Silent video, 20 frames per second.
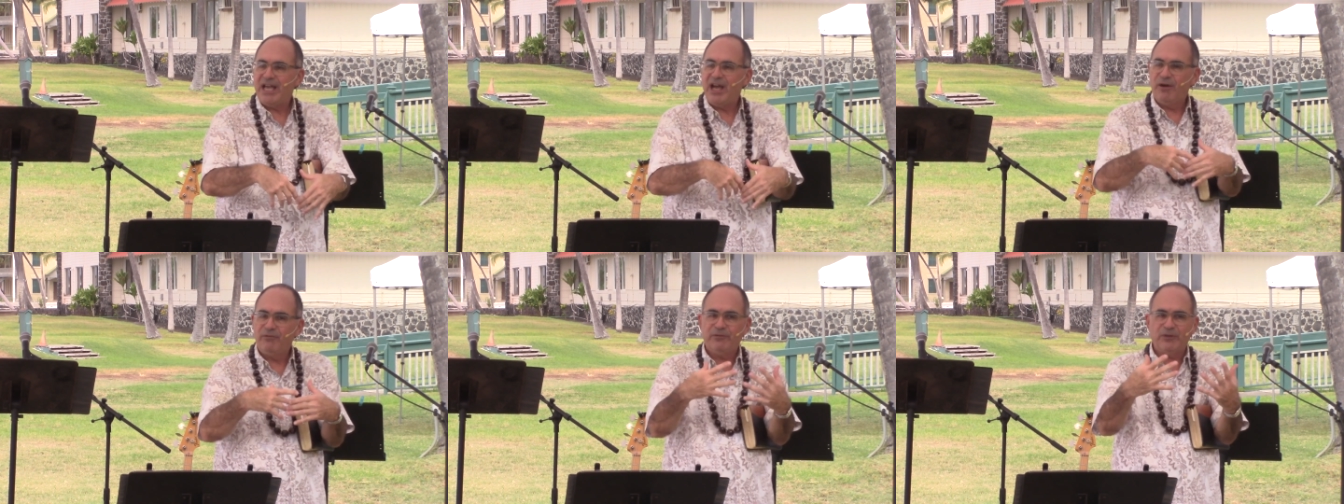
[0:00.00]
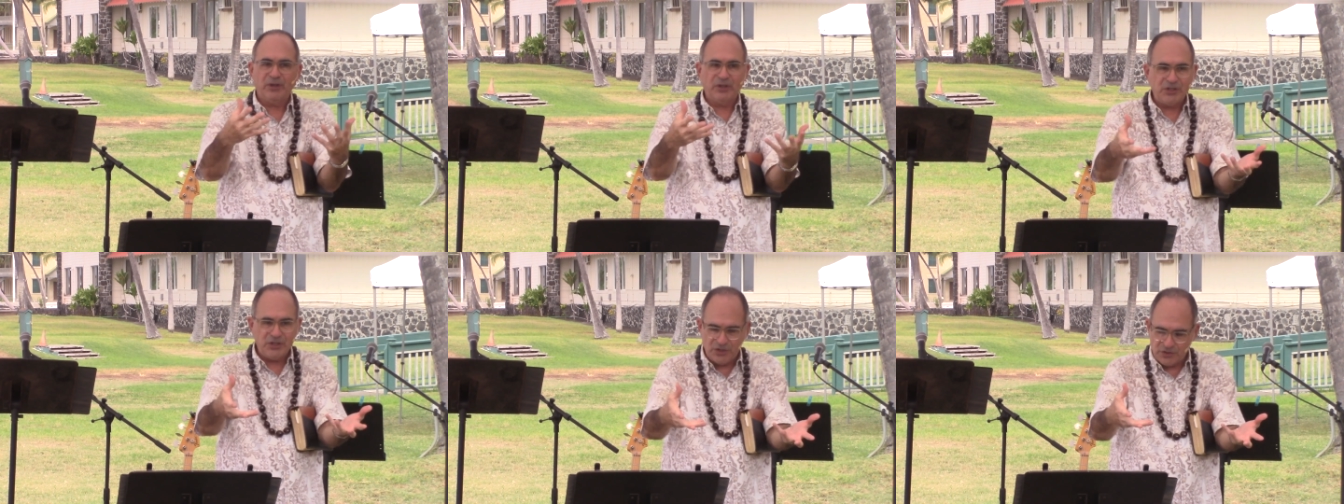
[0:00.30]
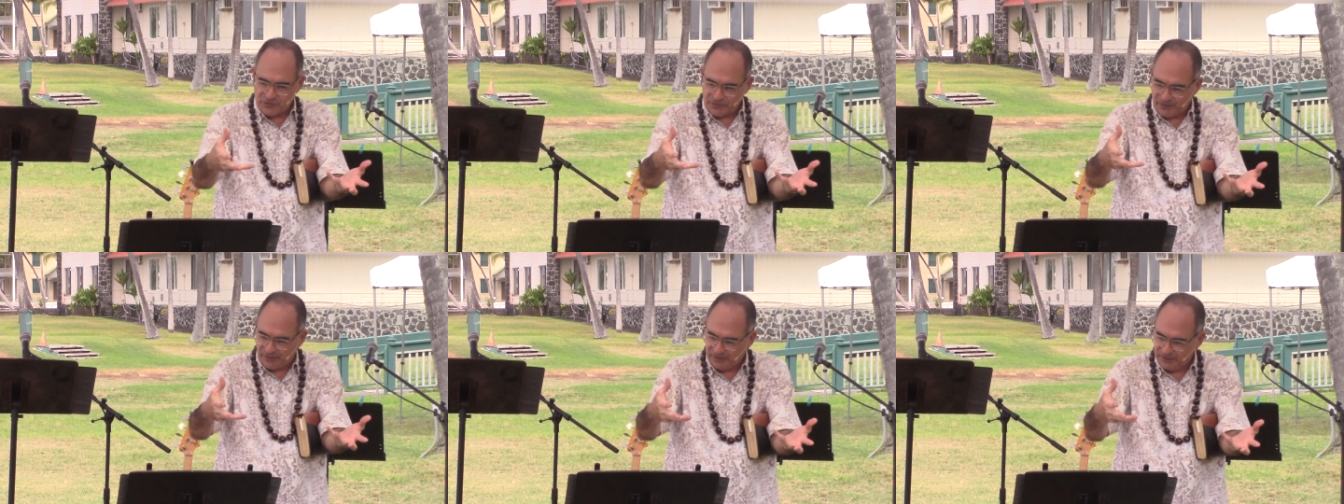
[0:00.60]
helpful and
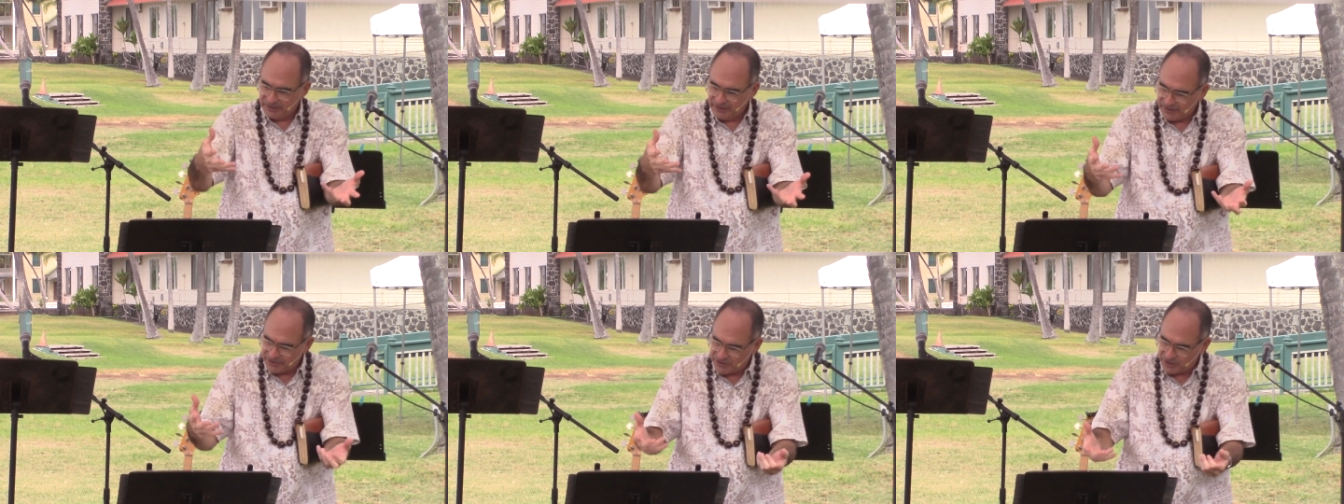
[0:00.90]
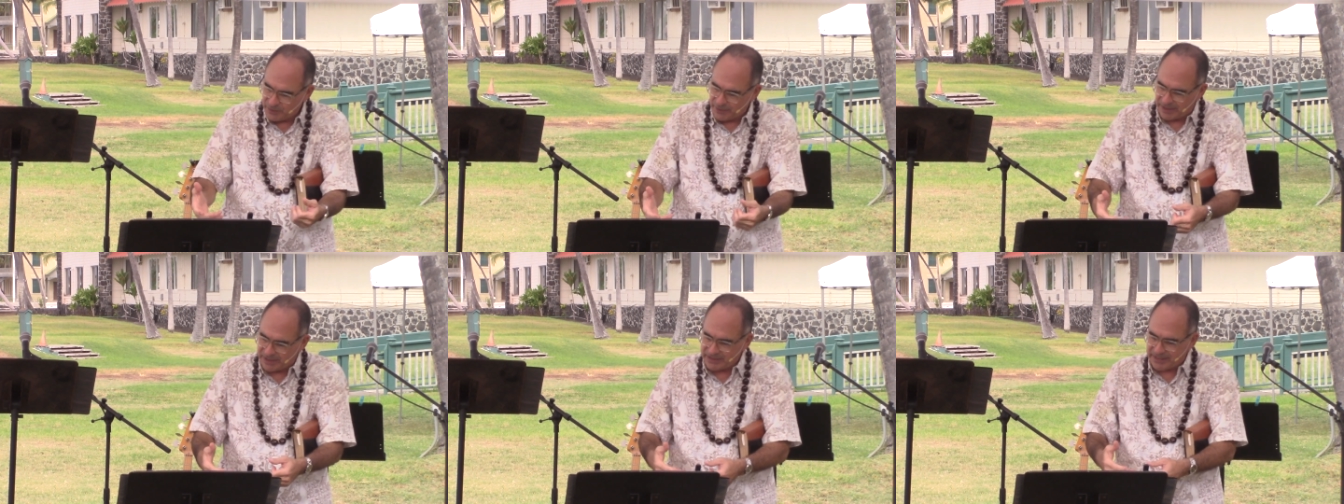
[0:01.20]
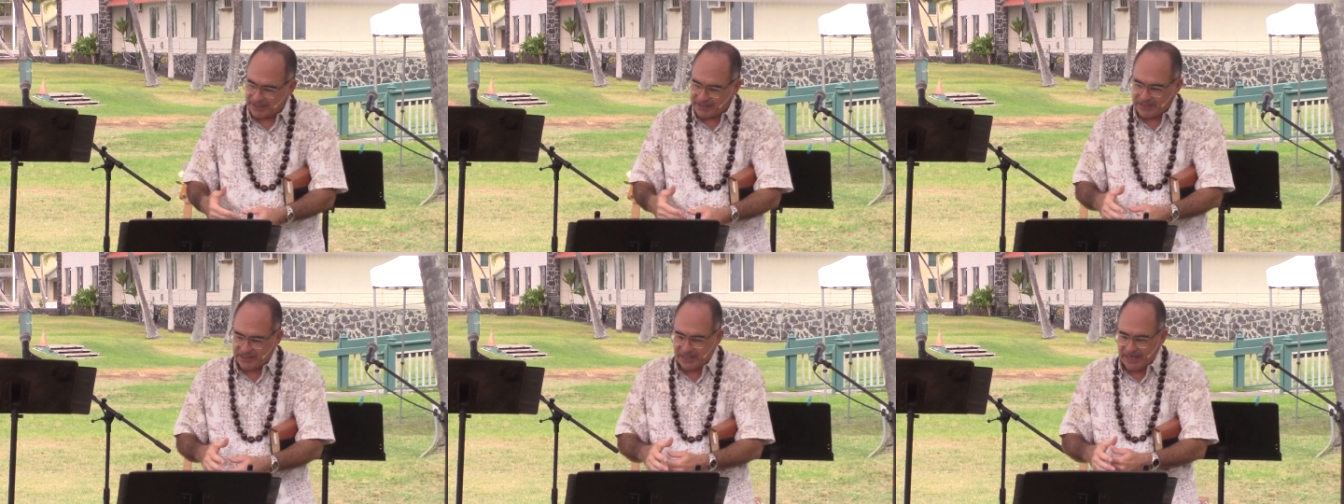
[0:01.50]
useful to us.
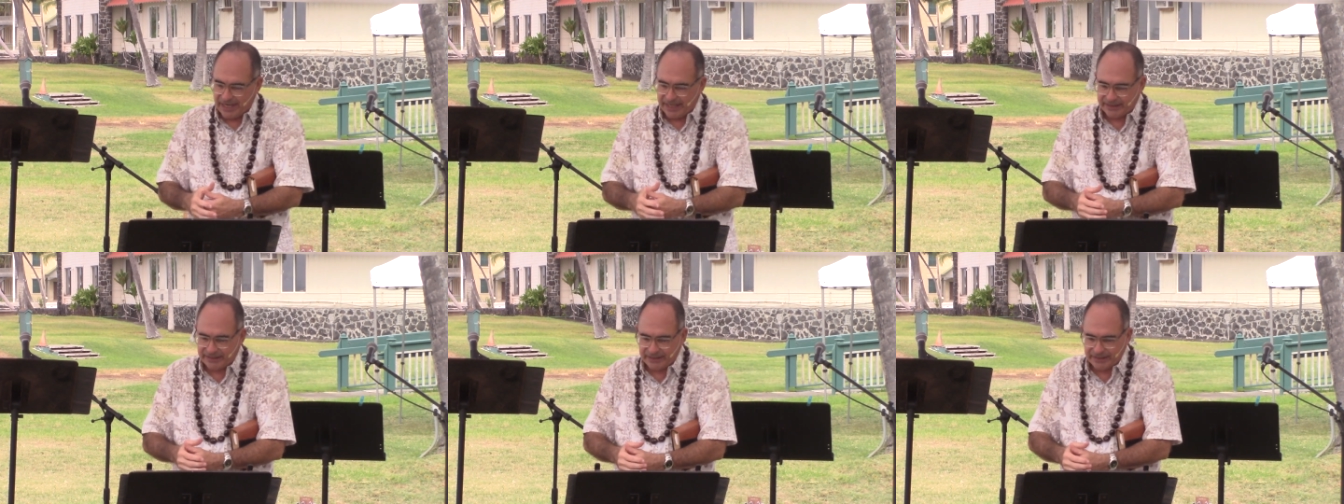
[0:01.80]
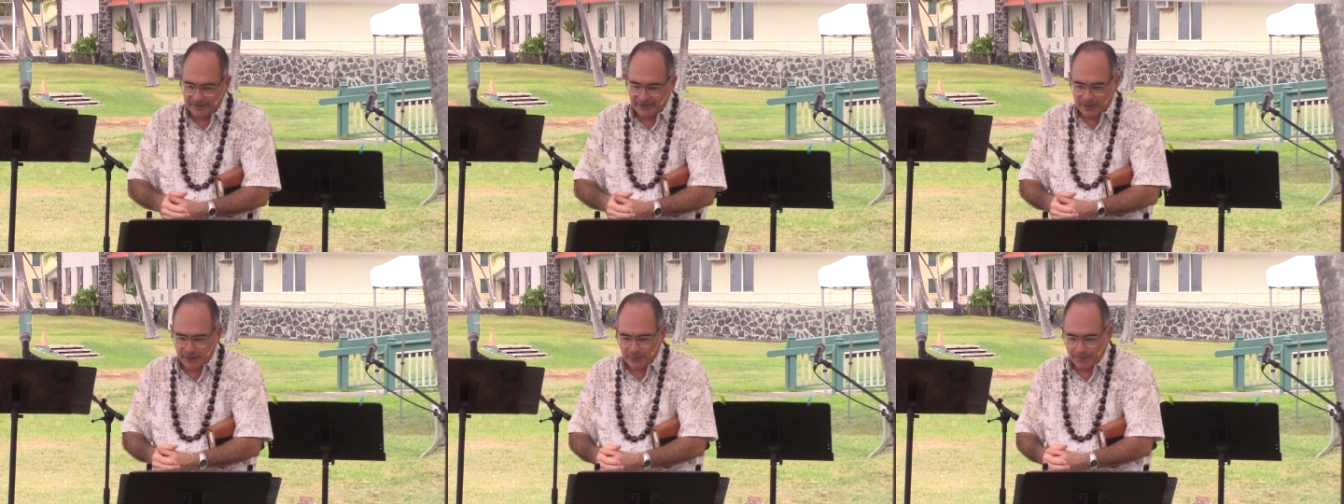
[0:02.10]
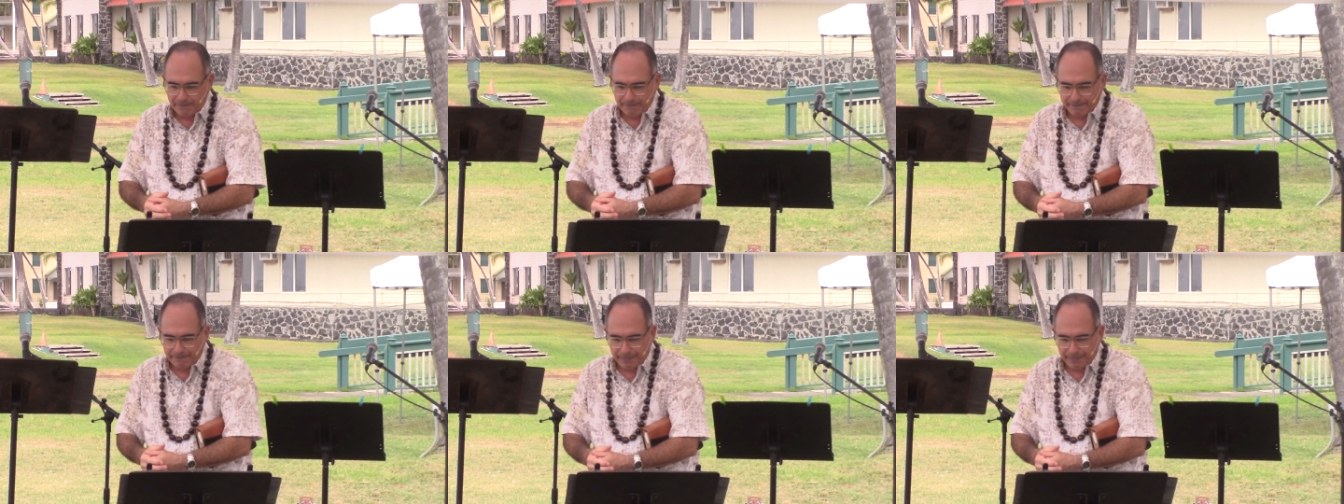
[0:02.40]
That's the idea there.